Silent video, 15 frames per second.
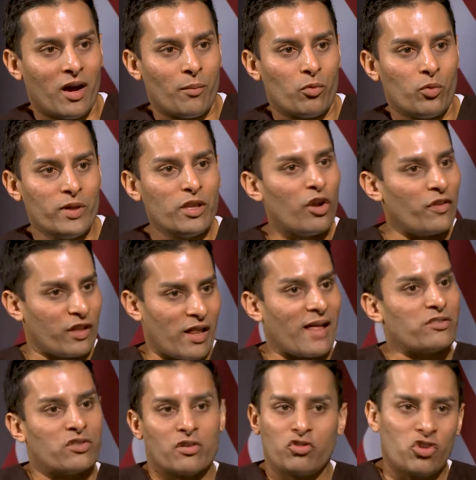we learn the
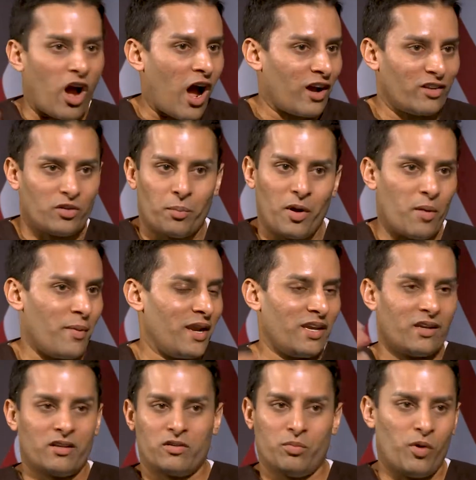classes of shock as a
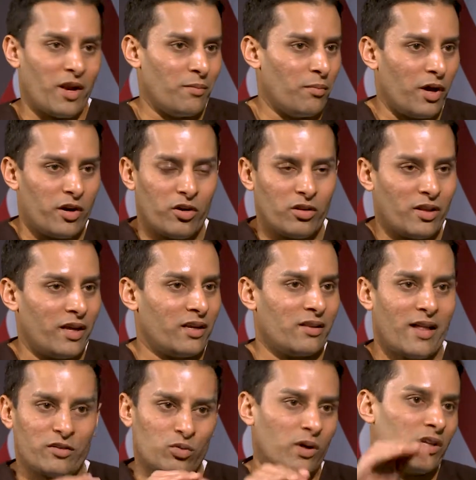paramedic. It's bread and butter, like
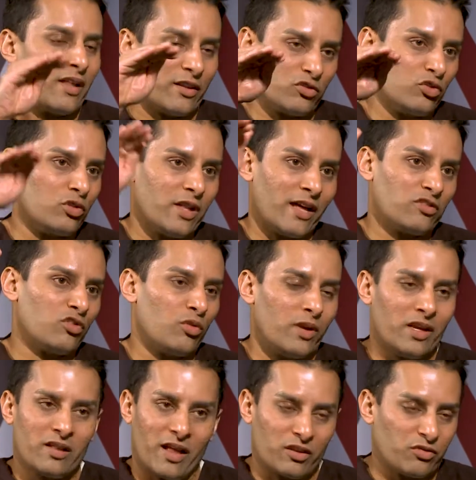class 1, class 2, class 2,
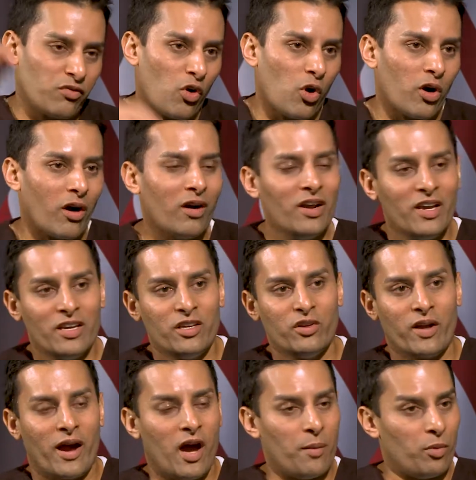class 4. You
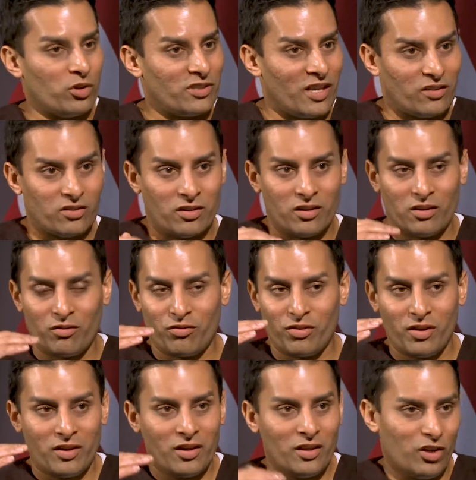get hypotensive.
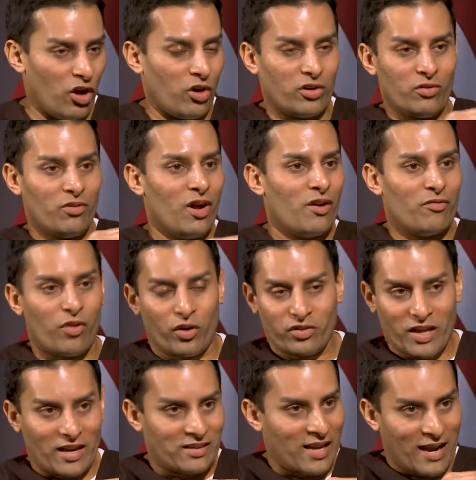You first
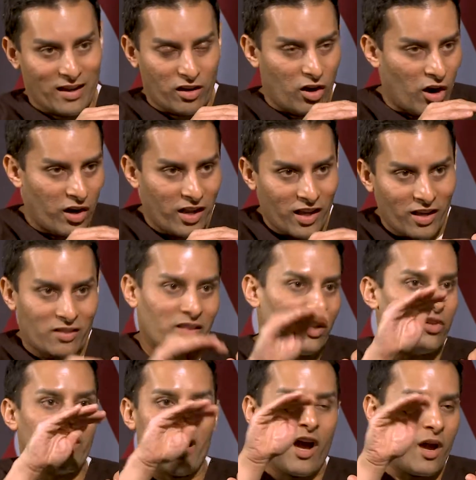get tachycardic, then you
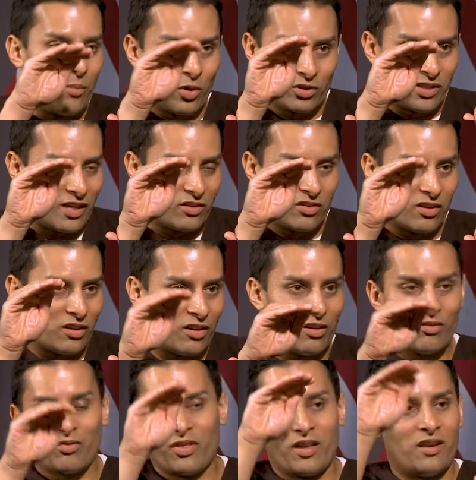get
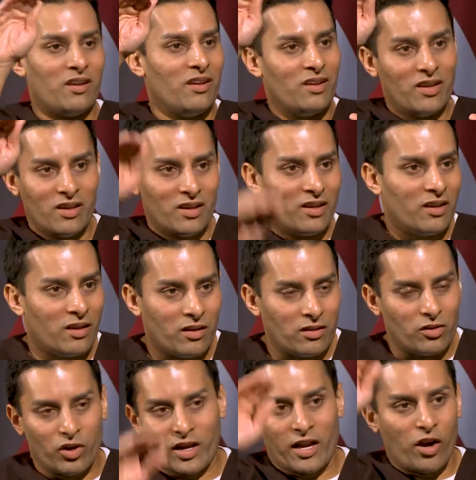hypotensive, then
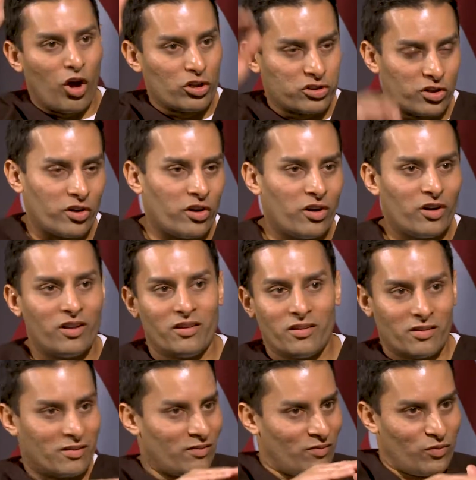you get altered,
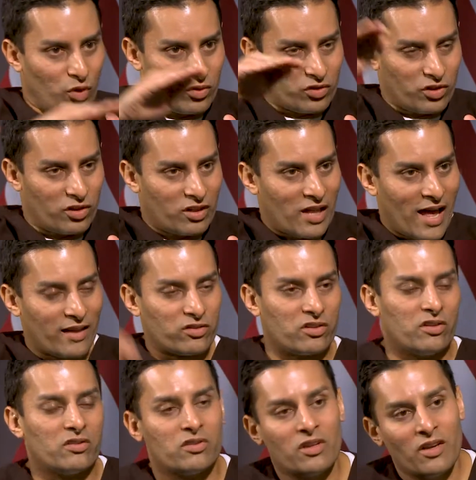and those are your
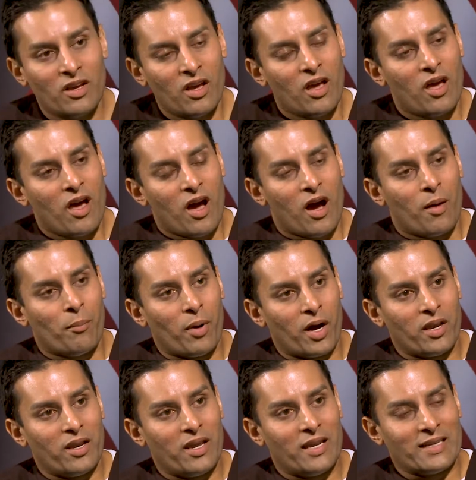classes.
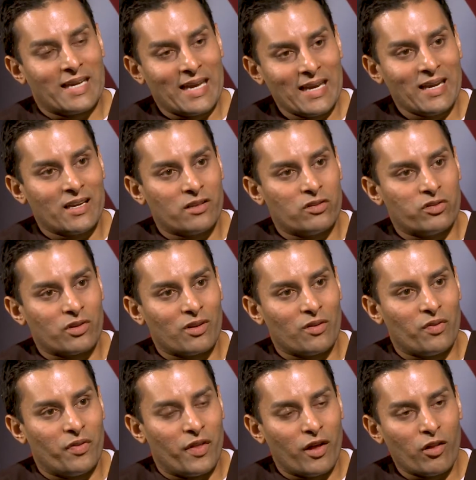But in kids,
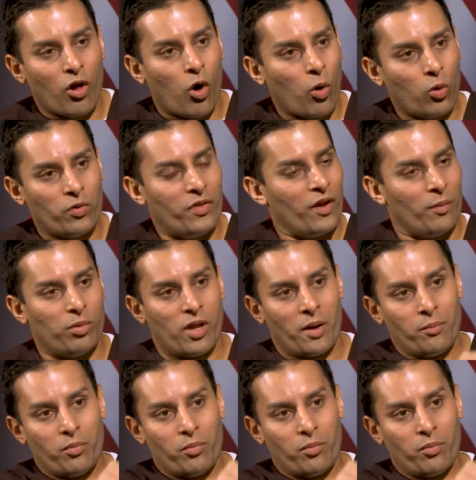they'll hold their blood